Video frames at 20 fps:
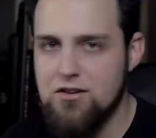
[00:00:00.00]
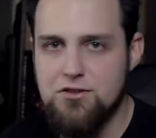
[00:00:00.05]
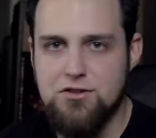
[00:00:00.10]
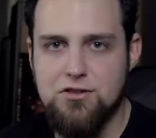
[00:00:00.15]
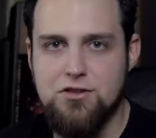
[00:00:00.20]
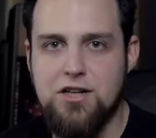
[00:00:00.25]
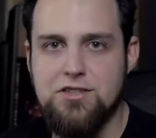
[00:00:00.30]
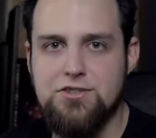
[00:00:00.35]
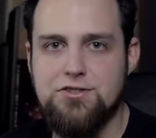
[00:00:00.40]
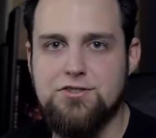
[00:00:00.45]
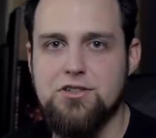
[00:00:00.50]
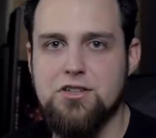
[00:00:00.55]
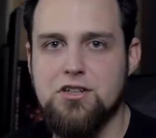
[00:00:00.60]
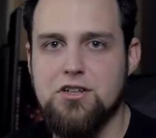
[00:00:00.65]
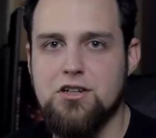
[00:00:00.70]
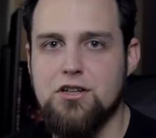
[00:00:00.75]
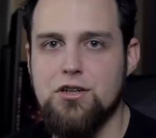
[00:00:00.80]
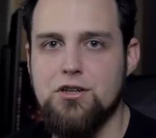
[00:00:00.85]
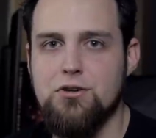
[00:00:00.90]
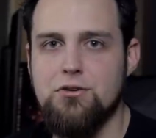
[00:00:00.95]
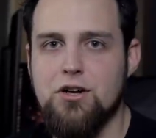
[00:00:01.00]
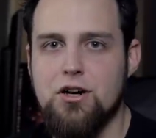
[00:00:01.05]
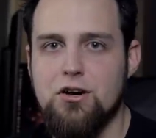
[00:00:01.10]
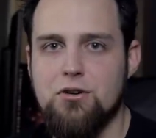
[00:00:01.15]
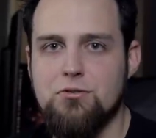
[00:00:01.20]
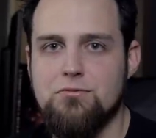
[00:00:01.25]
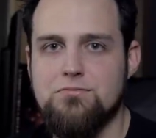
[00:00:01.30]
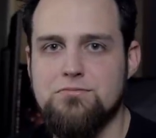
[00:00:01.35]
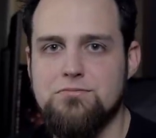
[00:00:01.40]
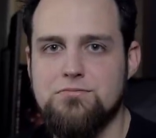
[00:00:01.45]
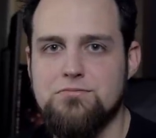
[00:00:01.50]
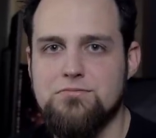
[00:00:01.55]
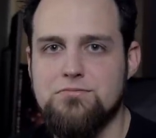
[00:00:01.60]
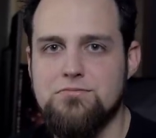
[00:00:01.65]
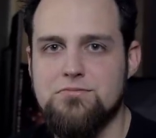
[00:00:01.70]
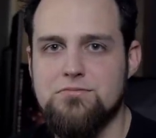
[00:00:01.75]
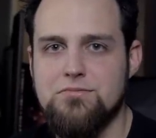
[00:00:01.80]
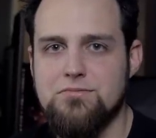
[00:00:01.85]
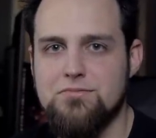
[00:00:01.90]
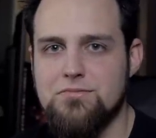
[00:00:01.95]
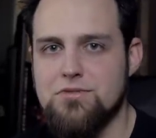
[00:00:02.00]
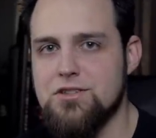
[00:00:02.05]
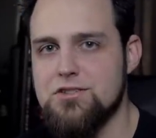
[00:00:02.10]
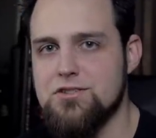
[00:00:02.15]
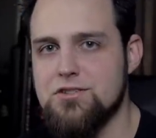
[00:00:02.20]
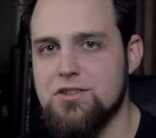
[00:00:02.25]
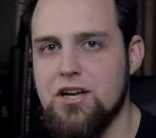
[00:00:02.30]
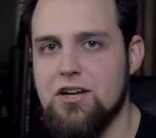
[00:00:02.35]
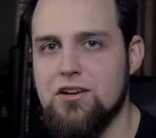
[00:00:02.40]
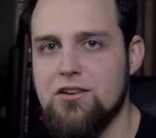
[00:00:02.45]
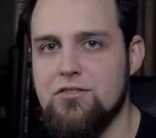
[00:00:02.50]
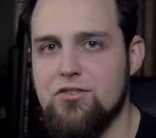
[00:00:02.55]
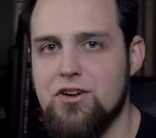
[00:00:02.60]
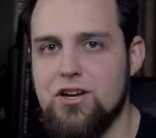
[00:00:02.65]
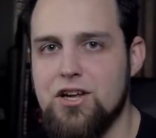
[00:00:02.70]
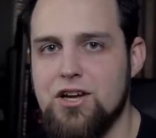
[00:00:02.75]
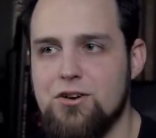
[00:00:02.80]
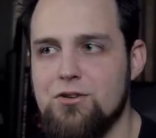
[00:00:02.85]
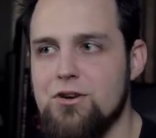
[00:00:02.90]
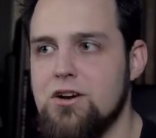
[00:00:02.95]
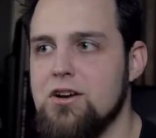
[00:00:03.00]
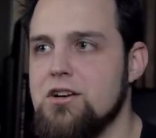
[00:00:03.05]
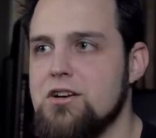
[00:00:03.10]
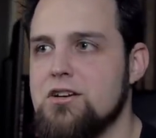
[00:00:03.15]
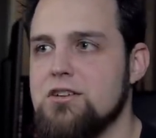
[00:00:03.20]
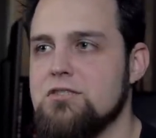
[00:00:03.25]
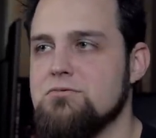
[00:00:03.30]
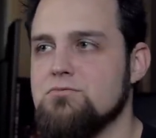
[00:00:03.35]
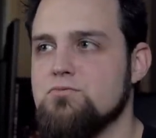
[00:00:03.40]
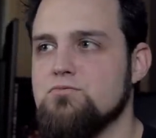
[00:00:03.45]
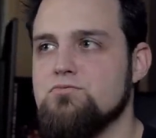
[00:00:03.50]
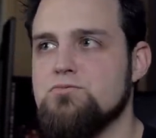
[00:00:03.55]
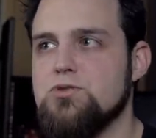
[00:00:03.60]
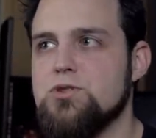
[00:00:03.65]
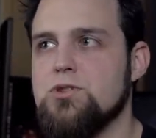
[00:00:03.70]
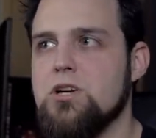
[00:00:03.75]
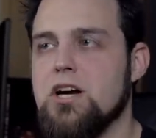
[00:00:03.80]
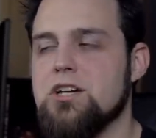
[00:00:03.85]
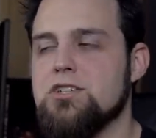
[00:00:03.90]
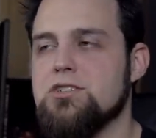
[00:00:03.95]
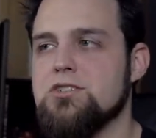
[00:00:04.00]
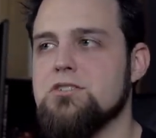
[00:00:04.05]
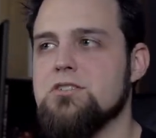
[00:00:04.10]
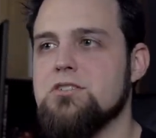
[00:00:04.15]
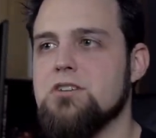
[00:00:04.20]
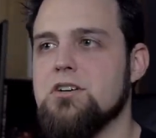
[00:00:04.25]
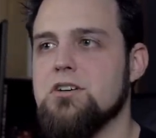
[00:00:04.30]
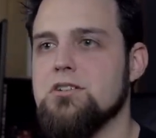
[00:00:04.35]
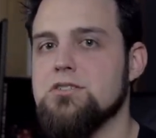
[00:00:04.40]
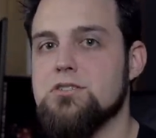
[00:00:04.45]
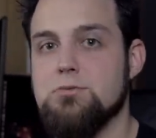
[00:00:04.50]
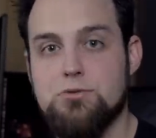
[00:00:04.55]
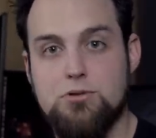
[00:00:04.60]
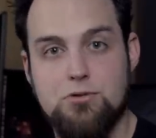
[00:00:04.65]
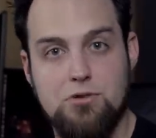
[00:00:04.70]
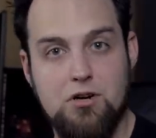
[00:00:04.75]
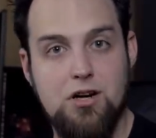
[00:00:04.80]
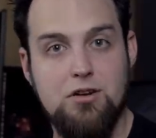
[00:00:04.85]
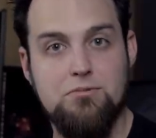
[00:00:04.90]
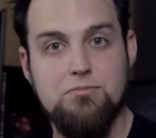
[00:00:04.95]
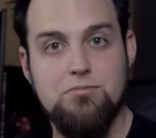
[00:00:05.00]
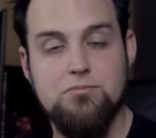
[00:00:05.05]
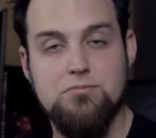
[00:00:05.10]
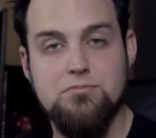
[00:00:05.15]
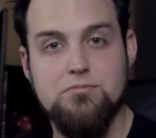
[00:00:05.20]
So that's the Colugo, and this is the end of the video. You guys should uh, subscribe.